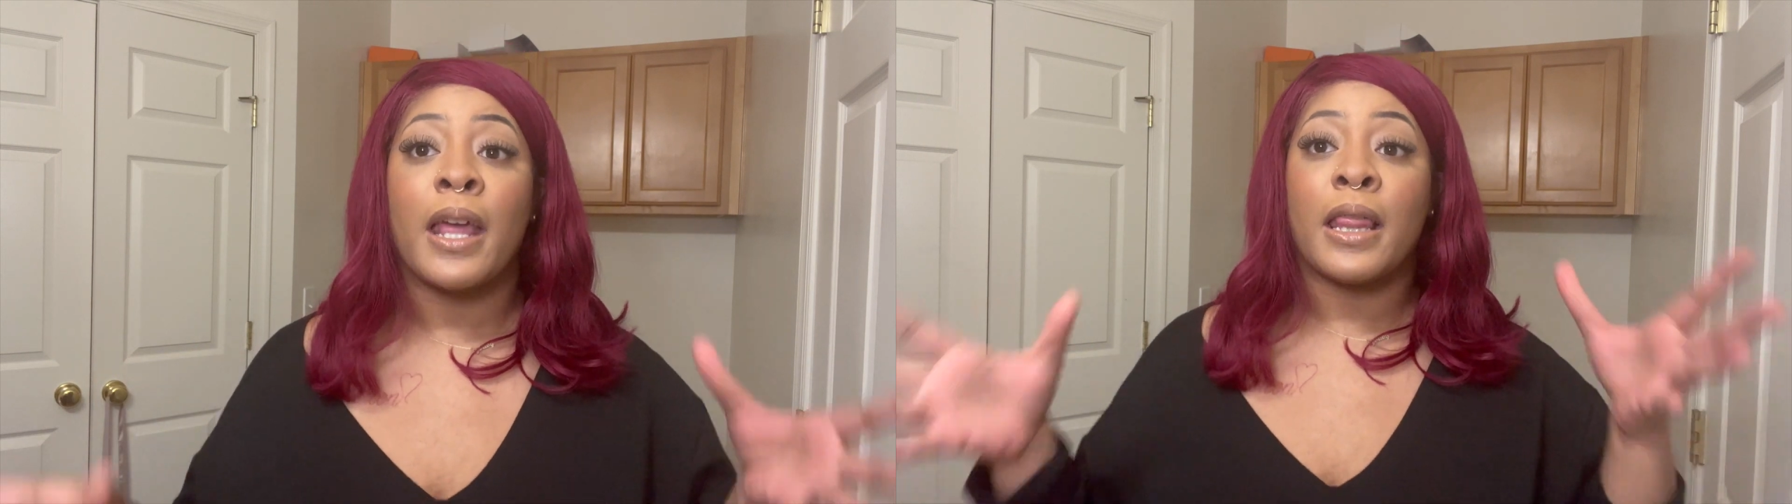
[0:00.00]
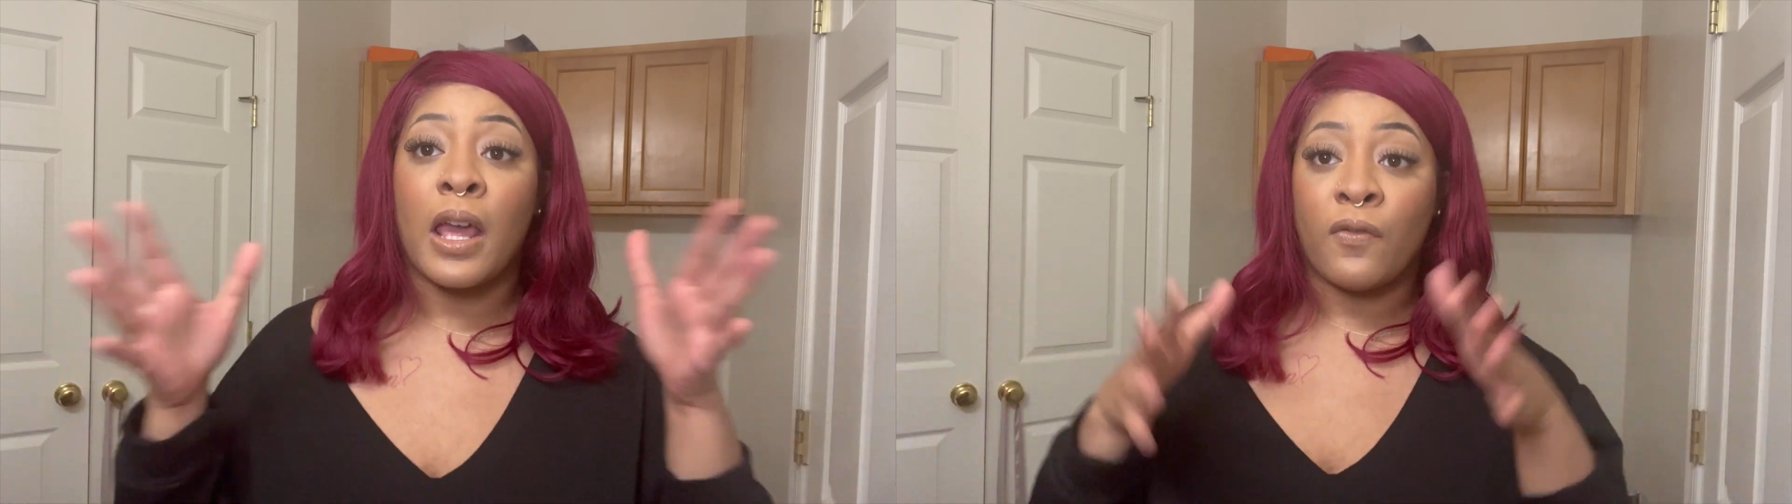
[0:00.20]

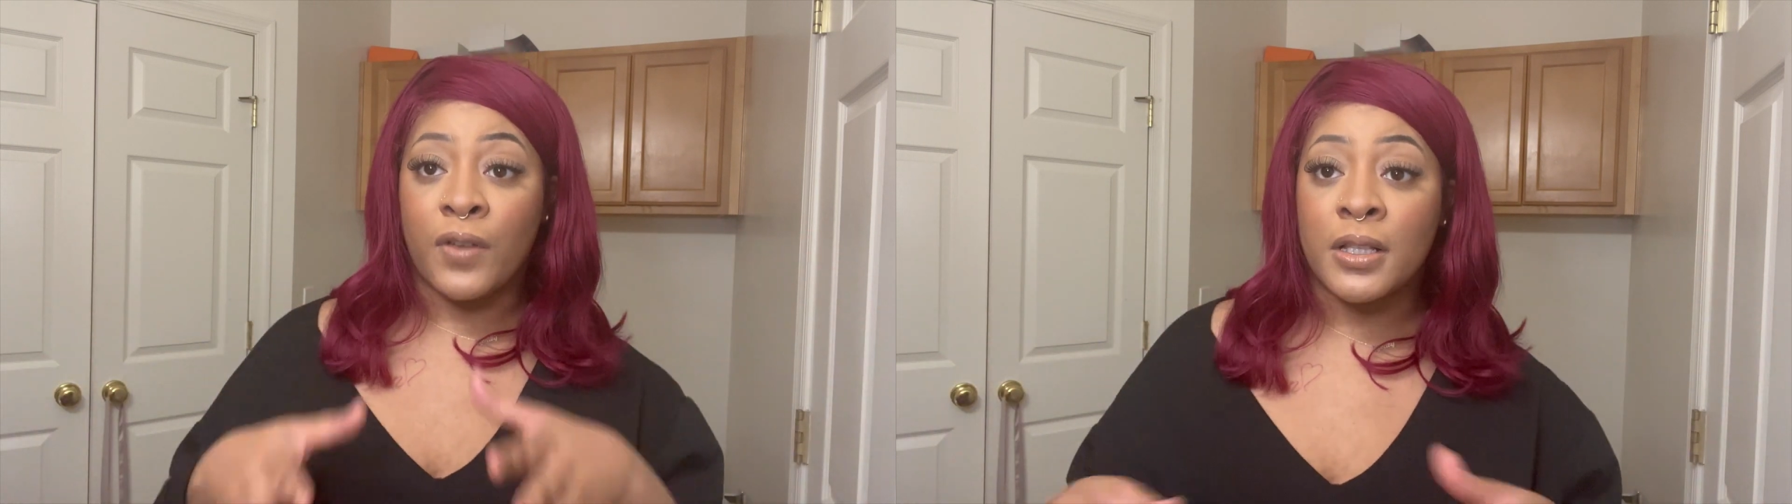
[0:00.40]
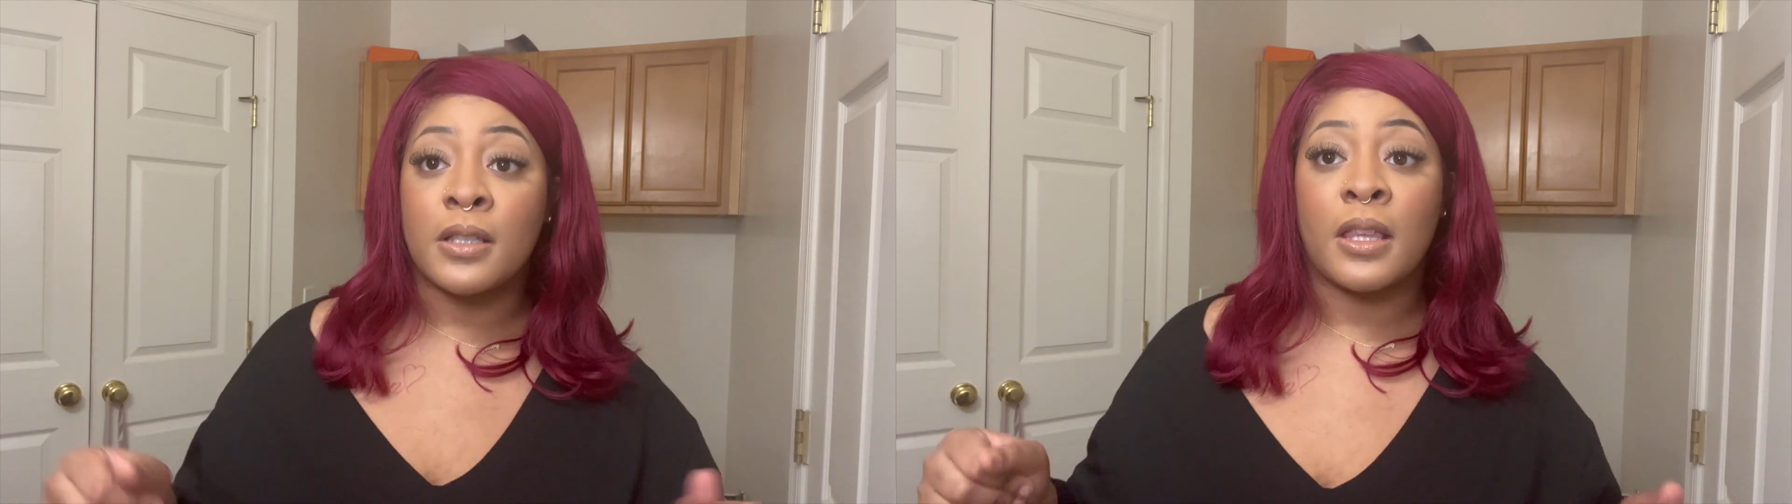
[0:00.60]
that
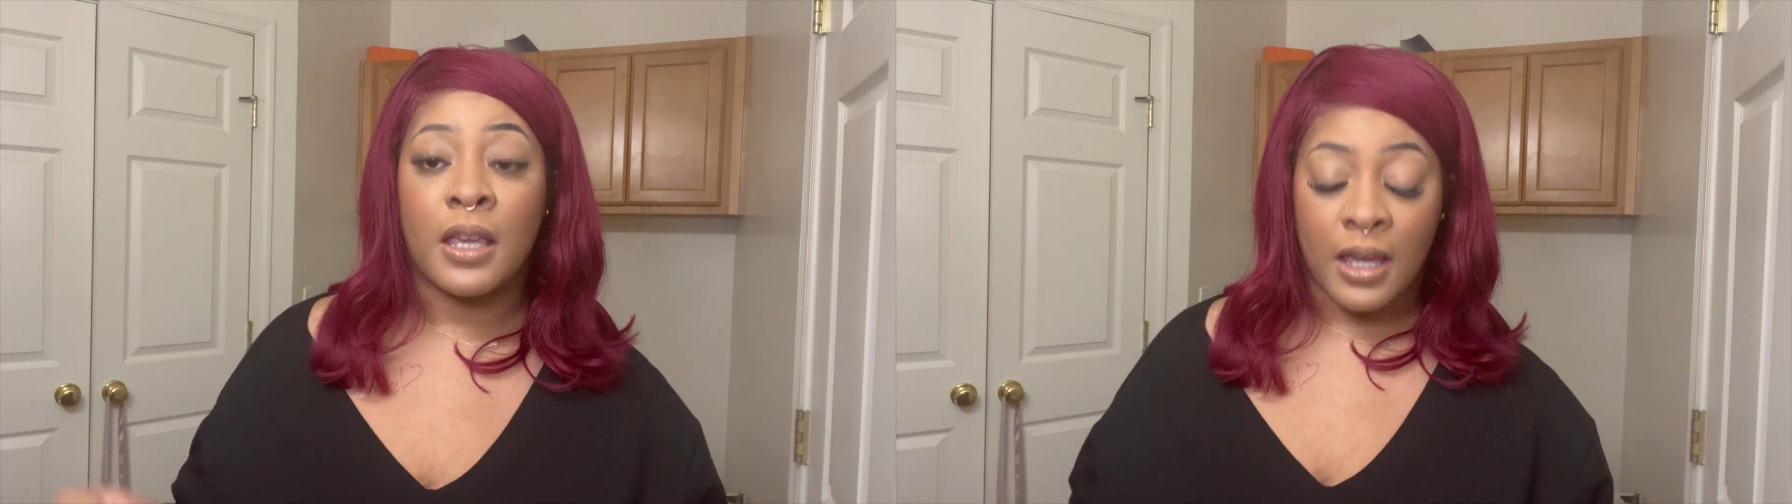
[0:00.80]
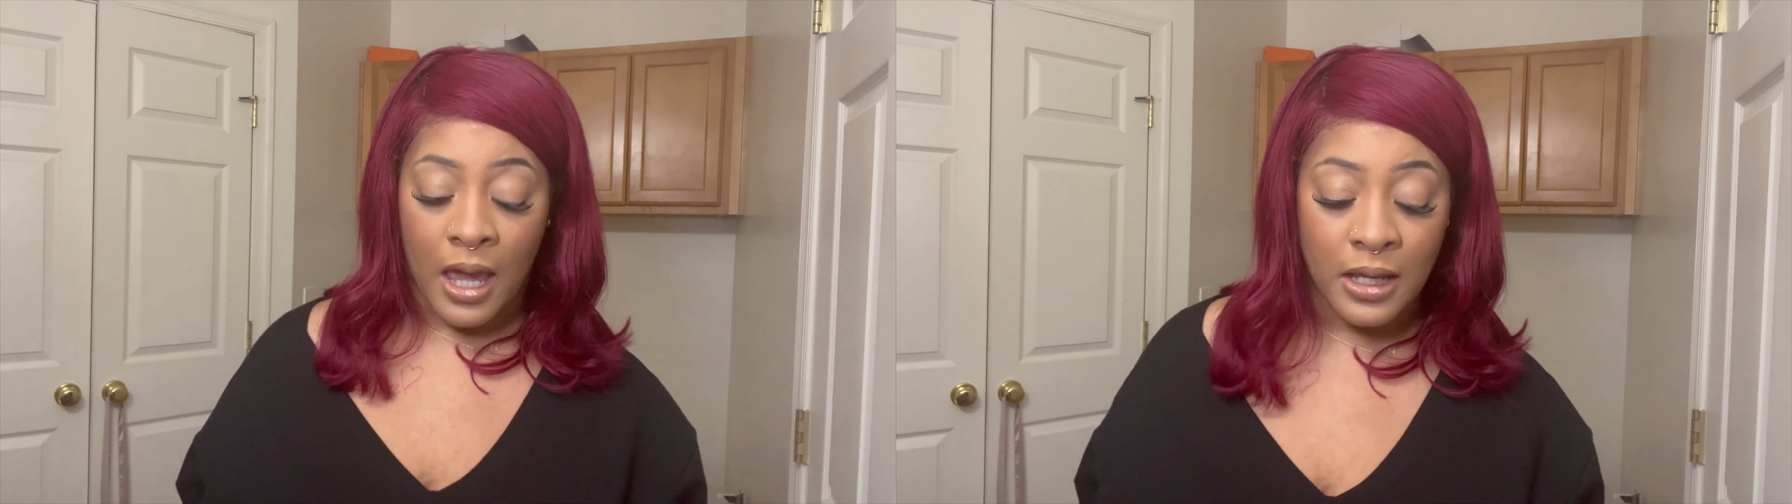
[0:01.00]
fits the
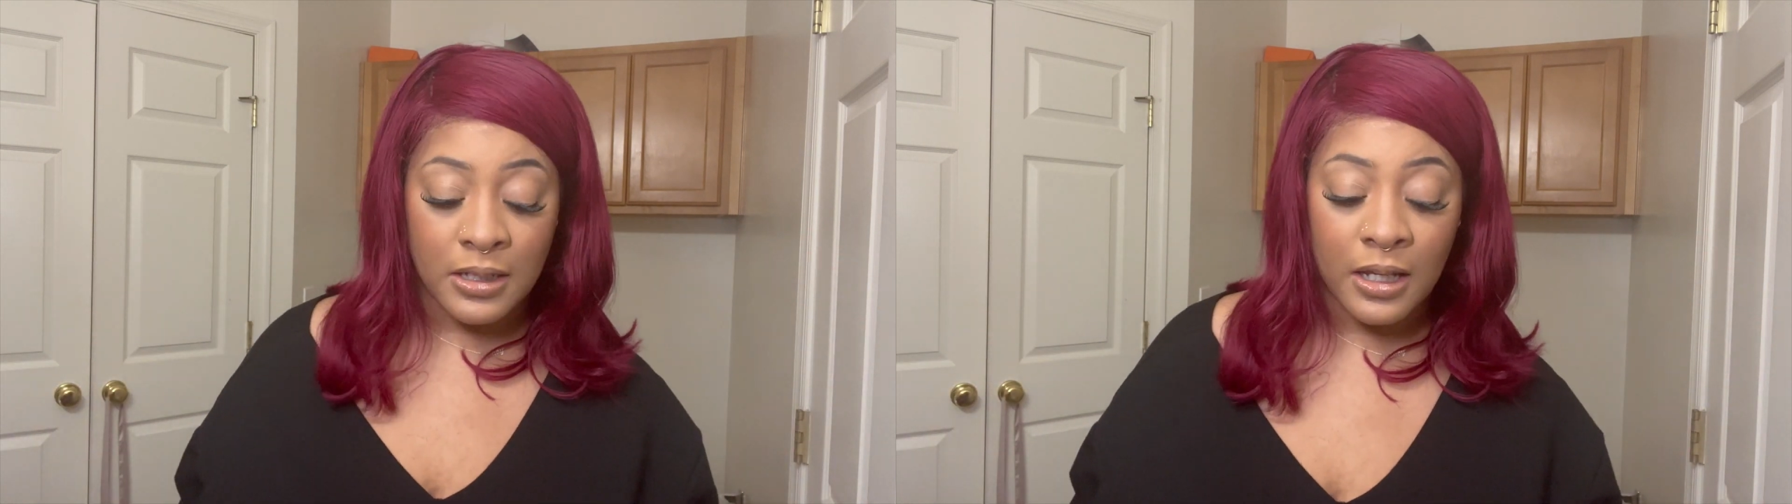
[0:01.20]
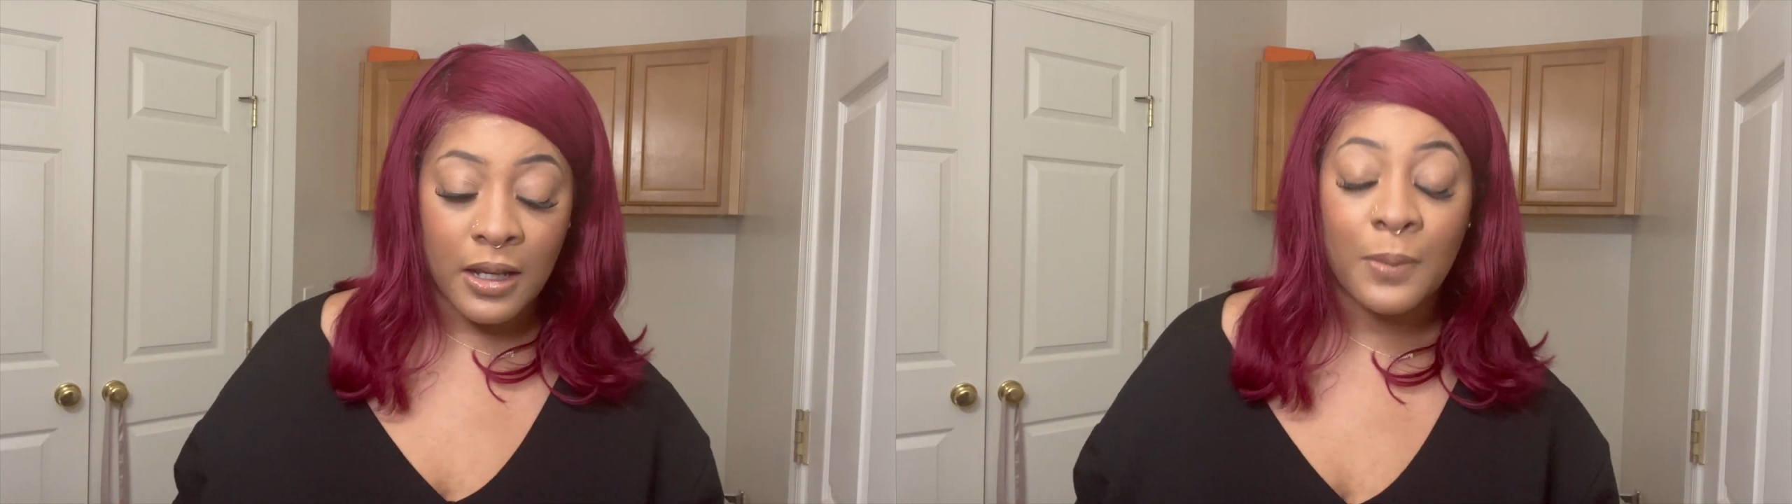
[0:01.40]

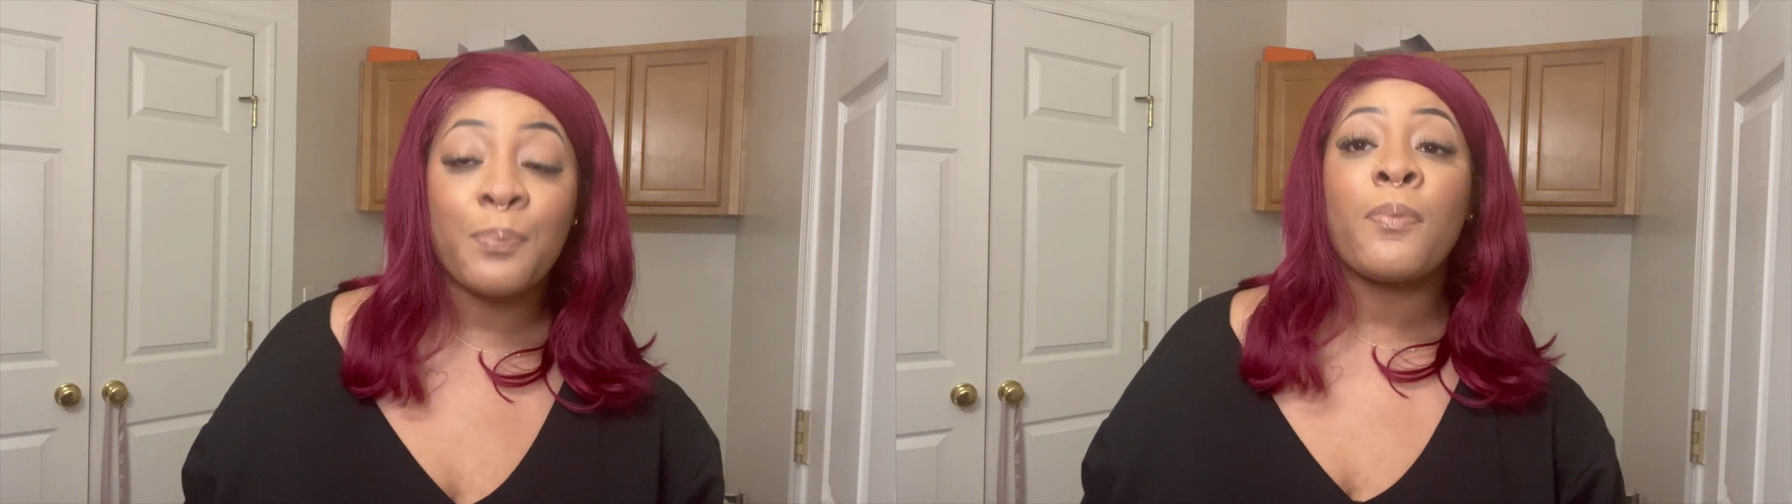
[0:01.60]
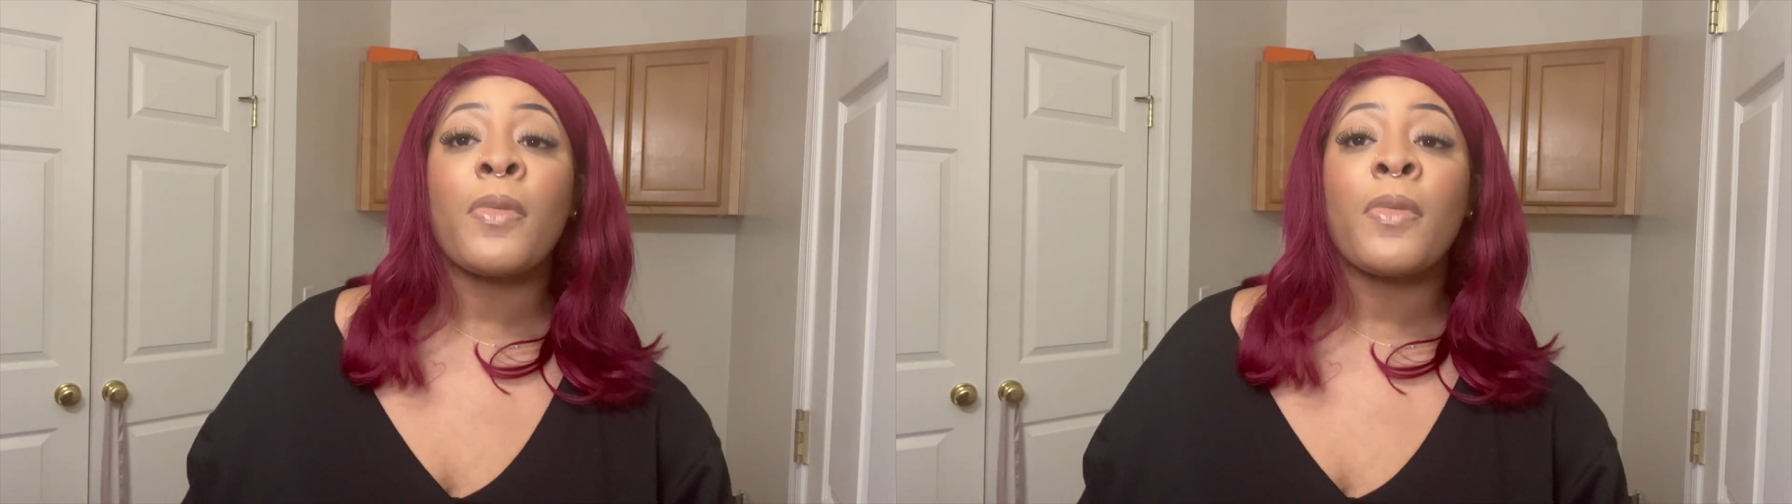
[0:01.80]
occasion.